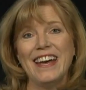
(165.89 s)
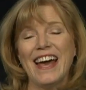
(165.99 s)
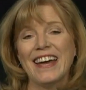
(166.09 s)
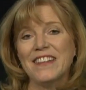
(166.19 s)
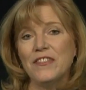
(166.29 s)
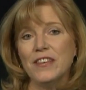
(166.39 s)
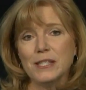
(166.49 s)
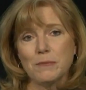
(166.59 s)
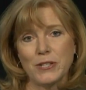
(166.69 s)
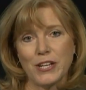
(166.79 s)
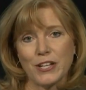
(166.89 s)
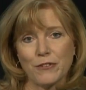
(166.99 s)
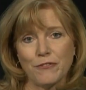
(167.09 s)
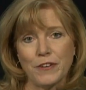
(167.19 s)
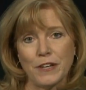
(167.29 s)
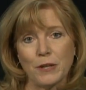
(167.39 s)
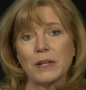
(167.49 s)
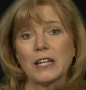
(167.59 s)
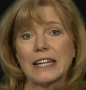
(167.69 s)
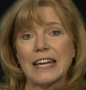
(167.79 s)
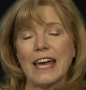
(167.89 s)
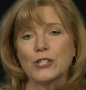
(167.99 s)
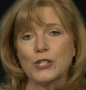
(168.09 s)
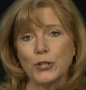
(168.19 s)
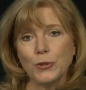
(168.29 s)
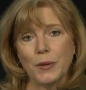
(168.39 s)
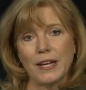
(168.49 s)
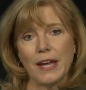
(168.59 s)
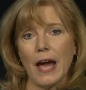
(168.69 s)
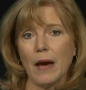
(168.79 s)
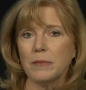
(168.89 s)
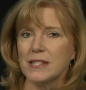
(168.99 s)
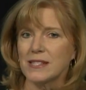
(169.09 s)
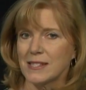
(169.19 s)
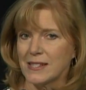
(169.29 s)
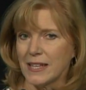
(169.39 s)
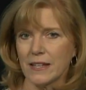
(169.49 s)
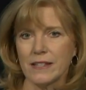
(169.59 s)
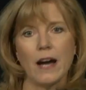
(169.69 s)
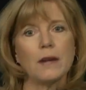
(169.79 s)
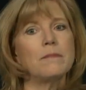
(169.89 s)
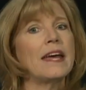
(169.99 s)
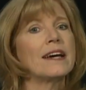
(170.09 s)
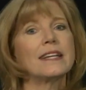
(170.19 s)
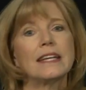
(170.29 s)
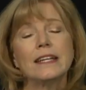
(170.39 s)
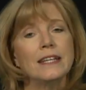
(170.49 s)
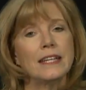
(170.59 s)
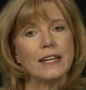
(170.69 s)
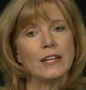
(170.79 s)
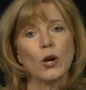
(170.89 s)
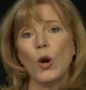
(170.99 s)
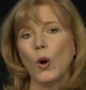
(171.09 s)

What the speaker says: And in this particular film, Leanne Toohey happens to see a young man in need